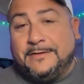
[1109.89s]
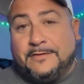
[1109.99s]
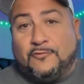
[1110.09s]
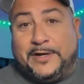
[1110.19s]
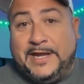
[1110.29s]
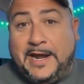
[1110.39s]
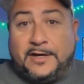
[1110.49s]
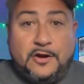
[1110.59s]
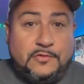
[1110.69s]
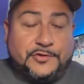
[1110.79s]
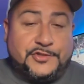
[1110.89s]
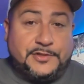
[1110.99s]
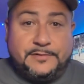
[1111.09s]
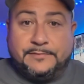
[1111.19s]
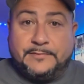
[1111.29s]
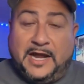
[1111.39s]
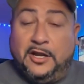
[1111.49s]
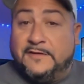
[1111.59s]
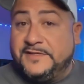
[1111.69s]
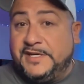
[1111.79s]
Rookie head coach. I
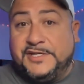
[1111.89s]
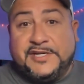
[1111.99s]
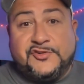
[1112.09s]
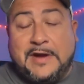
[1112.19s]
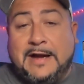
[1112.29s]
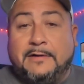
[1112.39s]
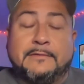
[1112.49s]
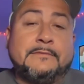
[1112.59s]
love CJ Stroud.